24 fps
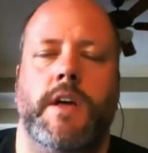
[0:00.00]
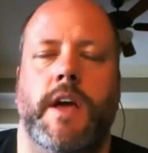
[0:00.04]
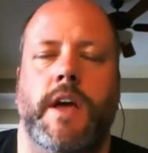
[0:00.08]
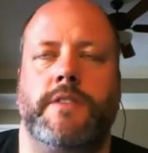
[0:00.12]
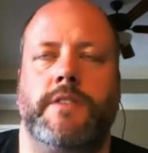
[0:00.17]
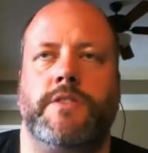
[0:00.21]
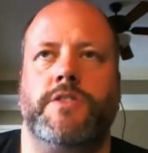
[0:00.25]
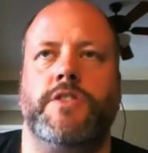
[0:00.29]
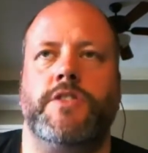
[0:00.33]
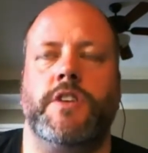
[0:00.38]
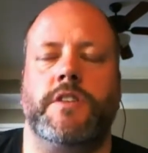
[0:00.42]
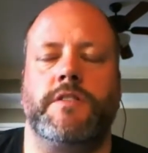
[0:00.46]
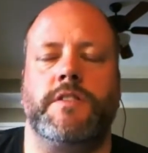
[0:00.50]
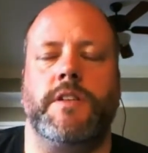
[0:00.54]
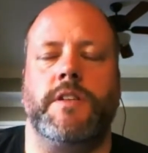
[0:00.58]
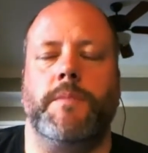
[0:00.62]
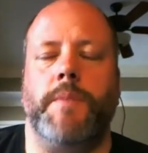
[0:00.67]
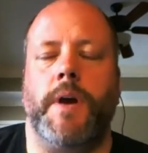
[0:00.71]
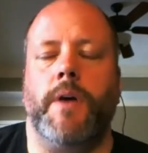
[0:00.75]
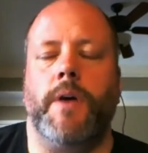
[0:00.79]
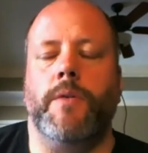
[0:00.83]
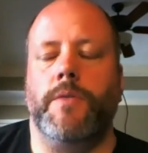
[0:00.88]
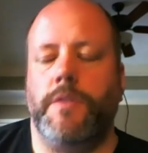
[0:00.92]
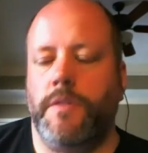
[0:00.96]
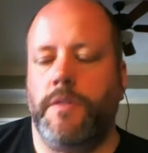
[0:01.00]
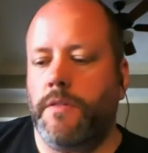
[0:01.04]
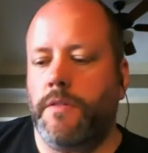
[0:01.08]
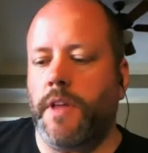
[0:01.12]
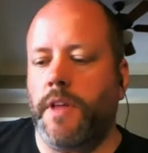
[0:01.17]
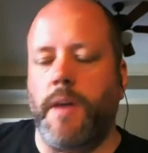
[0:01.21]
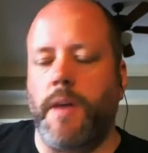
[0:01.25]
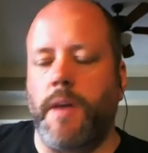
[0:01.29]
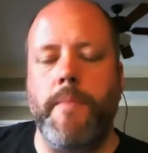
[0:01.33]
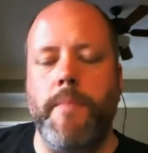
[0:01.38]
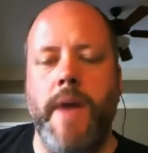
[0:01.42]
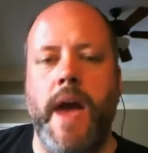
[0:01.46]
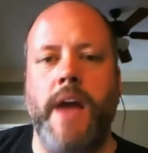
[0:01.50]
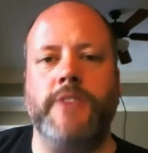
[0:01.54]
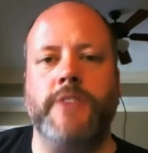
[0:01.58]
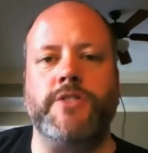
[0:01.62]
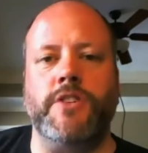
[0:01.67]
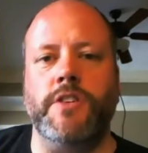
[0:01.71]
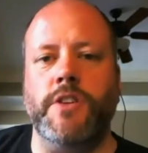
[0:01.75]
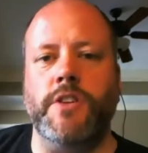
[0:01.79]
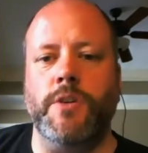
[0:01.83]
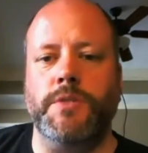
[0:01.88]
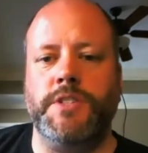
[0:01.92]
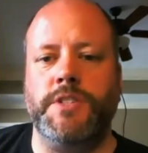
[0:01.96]
it's just about like
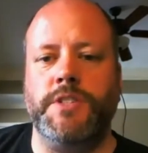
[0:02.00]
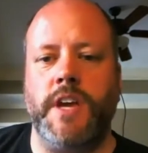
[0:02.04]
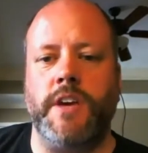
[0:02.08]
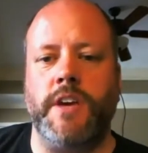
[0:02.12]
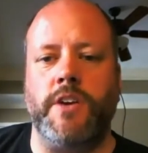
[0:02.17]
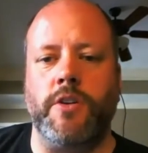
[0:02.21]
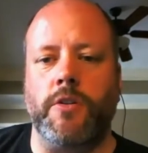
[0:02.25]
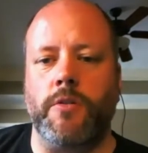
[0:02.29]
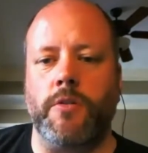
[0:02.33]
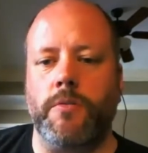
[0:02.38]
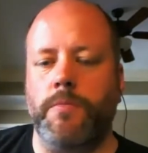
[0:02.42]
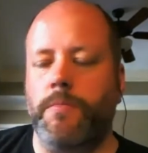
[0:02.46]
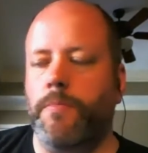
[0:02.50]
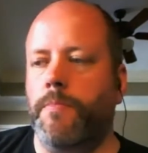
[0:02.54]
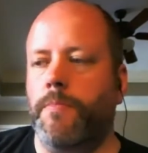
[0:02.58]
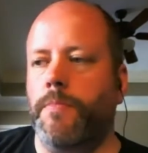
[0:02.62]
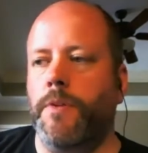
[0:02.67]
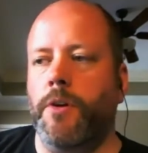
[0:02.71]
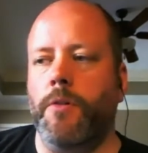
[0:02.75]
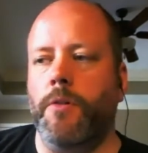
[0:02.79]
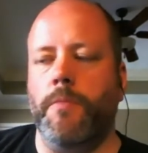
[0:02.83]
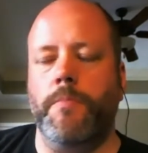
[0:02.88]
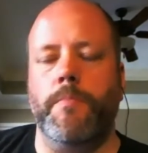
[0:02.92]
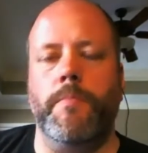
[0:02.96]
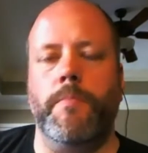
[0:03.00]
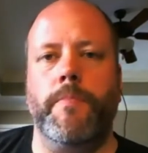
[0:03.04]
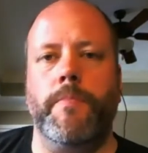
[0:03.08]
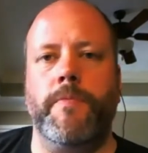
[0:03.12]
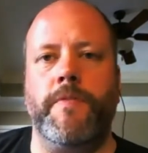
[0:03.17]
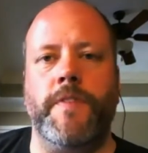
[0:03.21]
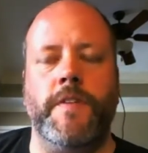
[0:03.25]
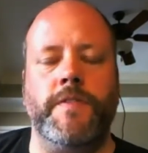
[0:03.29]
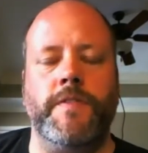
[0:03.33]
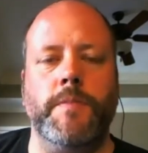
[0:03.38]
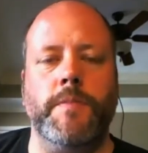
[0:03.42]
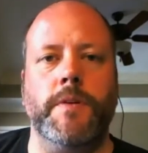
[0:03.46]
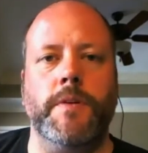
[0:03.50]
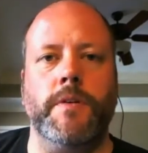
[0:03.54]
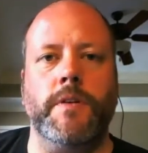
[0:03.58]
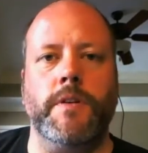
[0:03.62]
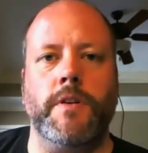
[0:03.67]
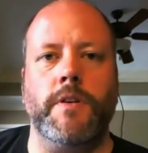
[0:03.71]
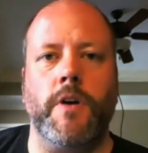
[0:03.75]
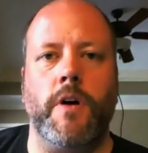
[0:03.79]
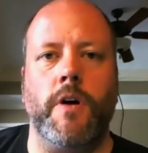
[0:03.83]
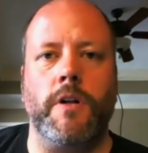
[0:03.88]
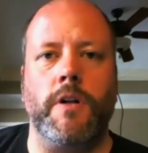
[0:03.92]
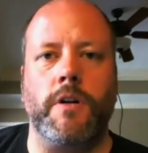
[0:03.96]
imagine you would take your your fifty billion
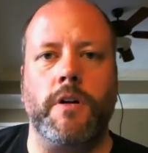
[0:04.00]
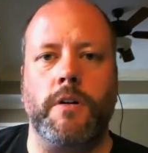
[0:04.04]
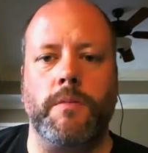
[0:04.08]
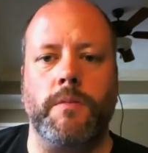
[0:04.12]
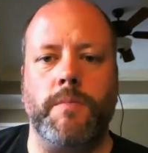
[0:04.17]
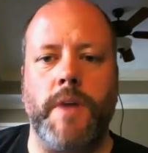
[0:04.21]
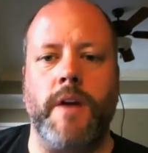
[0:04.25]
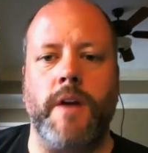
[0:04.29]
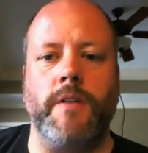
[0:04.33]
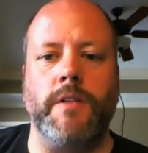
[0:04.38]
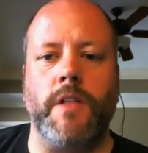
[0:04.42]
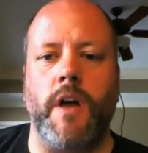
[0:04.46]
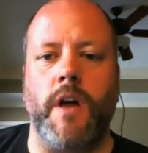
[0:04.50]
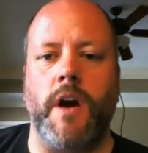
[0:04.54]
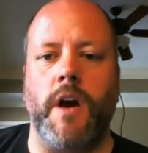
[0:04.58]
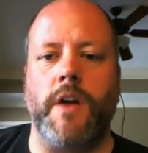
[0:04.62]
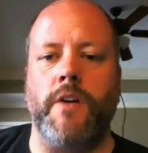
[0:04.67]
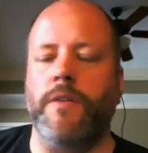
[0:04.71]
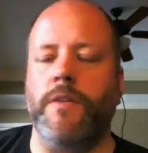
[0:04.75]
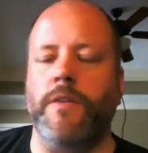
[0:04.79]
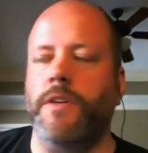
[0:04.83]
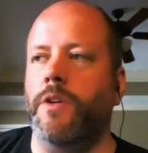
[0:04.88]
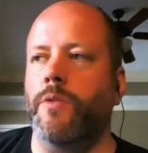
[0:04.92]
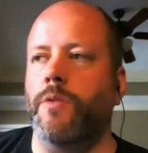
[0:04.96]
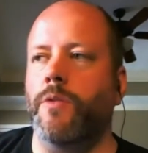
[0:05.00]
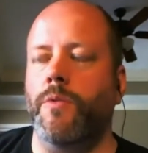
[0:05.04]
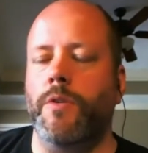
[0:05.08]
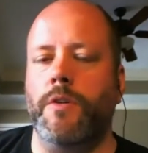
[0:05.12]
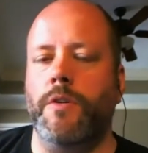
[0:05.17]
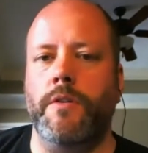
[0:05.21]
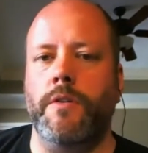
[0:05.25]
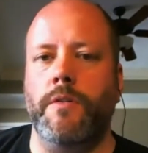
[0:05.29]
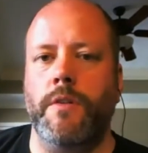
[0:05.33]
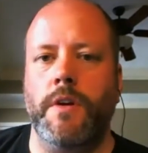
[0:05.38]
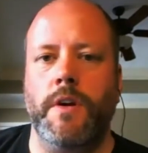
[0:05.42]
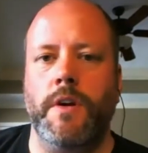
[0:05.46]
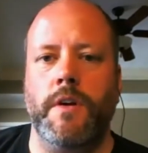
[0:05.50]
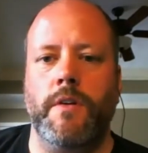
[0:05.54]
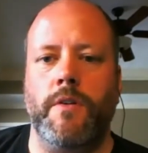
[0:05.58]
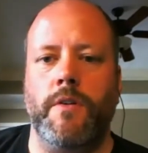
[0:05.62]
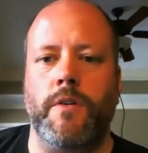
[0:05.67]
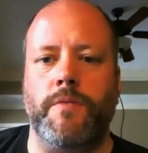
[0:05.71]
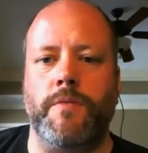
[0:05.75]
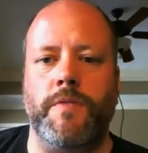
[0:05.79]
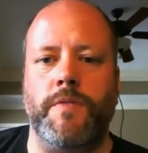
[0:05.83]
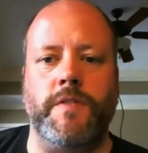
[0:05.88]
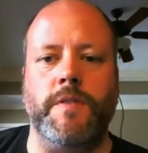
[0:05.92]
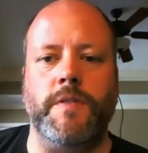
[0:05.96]
dollar airliner you would
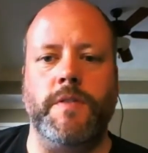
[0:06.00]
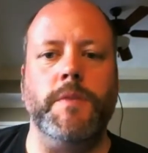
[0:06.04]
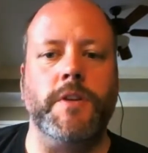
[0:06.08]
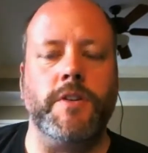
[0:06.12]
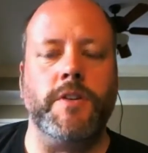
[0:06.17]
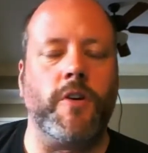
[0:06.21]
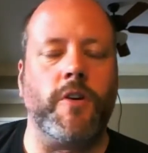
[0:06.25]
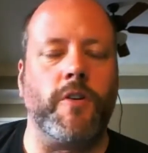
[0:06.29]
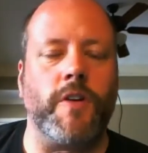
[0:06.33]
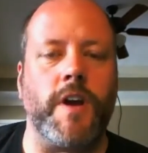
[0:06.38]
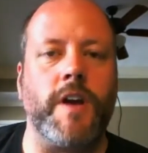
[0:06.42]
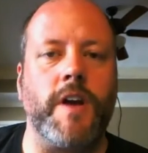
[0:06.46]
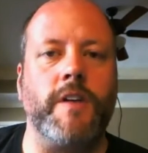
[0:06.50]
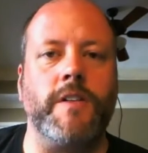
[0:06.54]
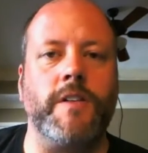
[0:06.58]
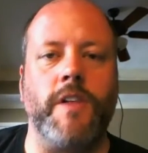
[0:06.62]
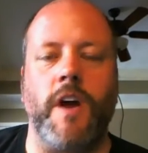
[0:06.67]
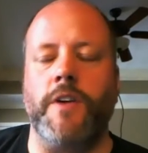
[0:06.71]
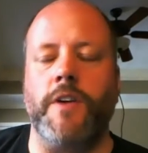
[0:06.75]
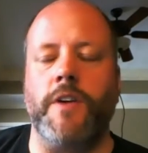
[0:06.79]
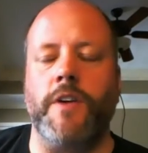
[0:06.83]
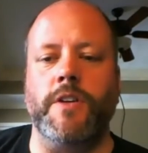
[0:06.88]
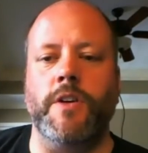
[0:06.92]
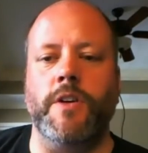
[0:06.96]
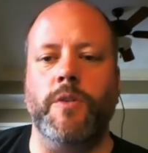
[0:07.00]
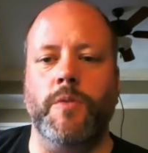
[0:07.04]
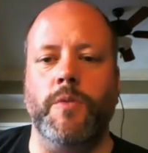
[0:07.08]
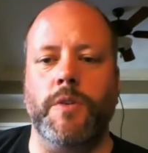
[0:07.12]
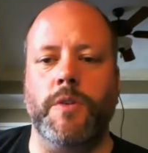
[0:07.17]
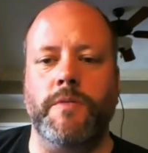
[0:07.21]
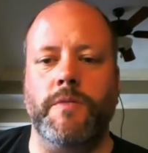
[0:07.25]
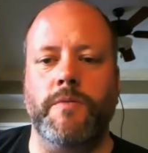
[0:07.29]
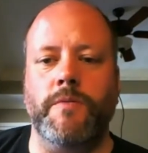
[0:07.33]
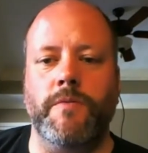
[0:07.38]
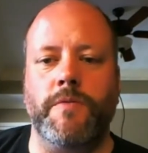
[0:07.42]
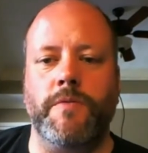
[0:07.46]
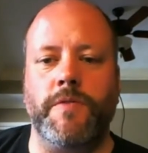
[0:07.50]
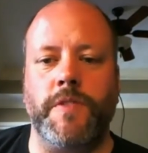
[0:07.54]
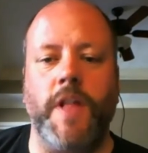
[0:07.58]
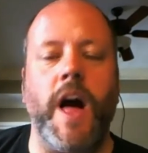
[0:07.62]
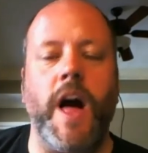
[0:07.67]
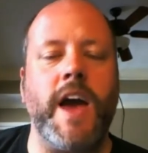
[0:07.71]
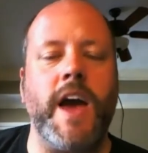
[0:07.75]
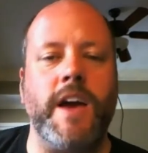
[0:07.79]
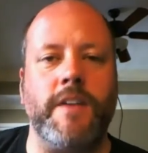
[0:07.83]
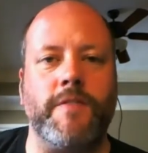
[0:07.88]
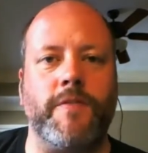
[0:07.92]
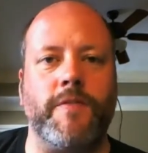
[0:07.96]
or fifty million dollar airliner you would
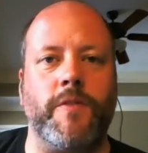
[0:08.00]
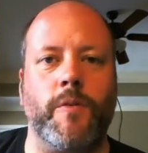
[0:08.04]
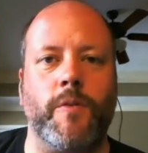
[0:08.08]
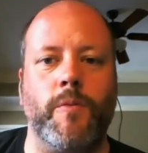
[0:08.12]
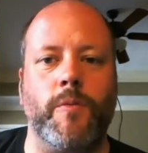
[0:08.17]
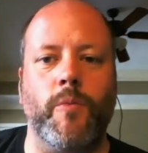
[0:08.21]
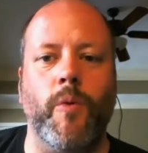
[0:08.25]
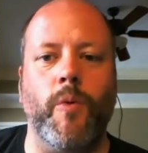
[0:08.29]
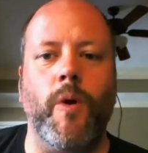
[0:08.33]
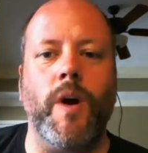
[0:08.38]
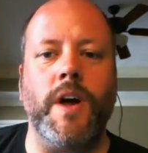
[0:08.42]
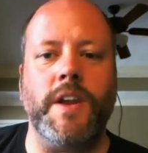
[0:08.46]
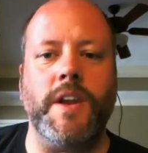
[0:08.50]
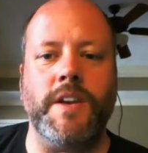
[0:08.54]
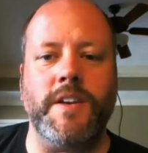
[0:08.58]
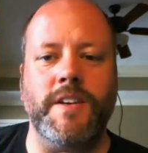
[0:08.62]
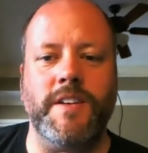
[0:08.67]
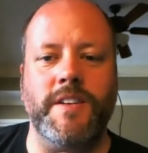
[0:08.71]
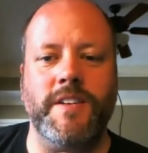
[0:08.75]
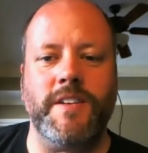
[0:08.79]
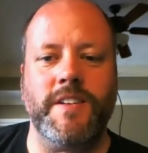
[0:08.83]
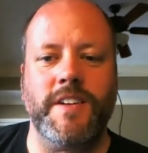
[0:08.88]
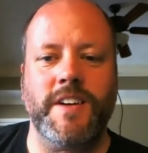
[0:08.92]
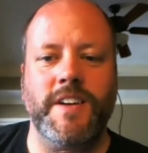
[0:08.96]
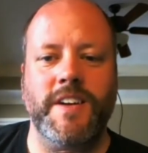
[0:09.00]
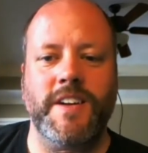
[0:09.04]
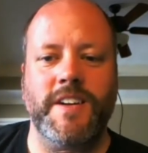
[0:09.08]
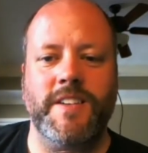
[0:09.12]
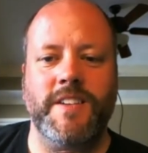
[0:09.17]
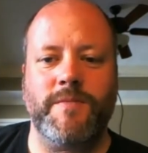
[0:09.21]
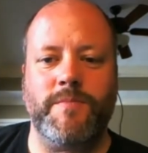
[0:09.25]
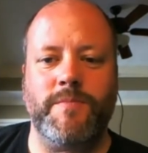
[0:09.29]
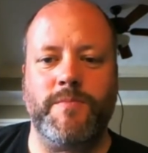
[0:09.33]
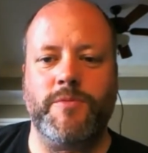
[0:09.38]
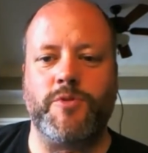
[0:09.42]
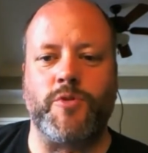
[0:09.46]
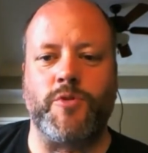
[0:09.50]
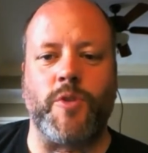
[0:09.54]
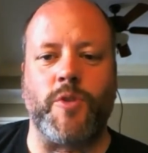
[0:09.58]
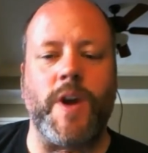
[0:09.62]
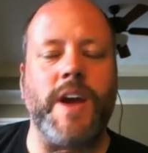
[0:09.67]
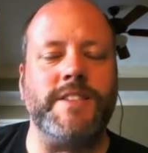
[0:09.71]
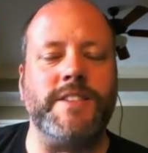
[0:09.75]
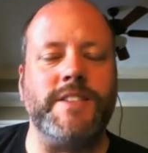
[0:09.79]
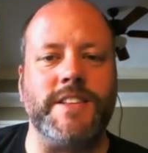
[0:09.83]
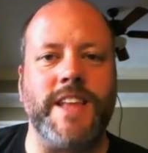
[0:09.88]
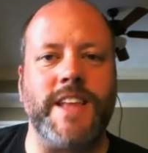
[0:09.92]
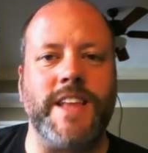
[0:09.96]
fly it for one
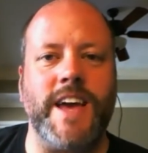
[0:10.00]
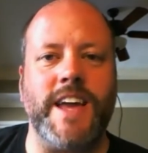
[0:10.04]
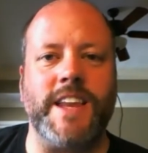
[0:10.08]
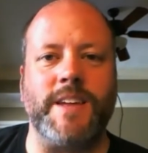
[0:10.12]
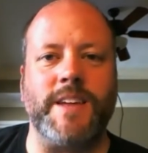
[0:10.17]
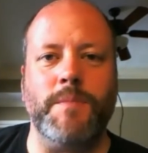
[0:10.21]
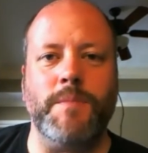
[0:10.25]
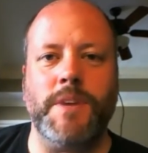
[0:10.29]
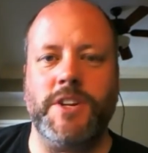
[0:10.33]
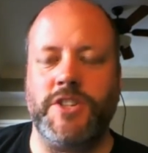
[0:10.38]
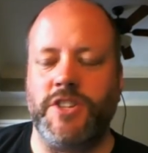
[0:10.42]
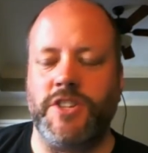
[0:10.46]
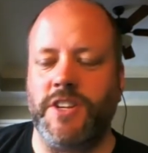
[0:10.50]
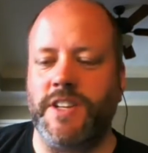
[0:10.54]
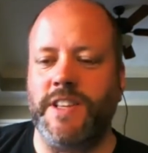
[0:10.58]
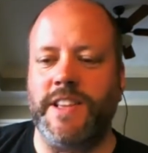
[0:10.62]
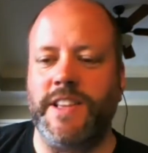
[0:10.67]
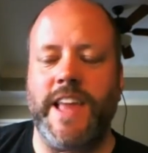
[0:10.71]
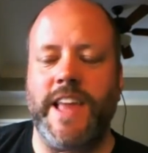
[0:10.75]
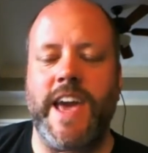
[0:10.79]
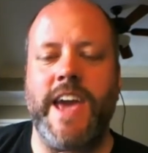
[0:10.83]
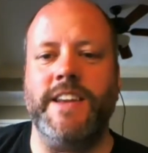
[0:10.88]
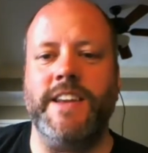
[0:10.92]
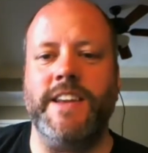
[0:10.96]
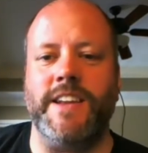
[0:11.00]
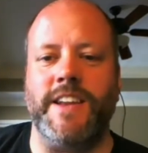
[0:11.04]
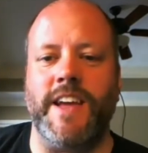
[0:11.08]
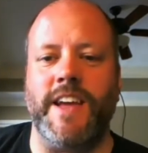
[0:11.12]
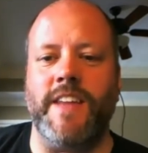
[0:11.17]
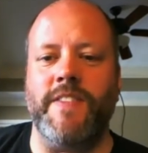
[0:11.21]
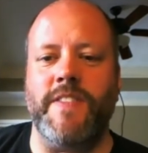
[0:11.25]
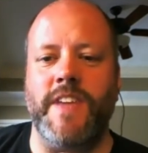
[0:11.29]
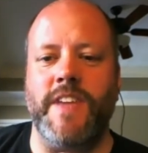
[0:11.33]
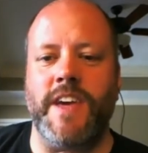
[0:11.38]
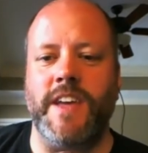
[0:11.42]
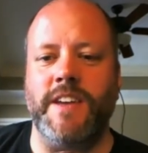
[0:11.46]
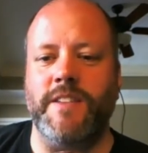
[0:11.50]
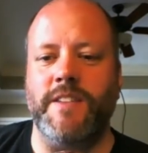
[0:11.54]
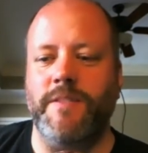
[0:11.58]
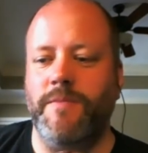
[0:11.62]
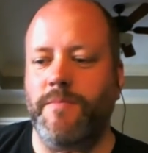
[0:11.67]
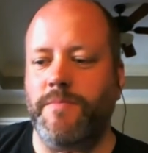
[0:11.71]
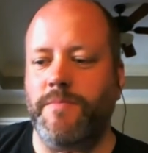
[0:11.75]
transatlantic mission, land it, and then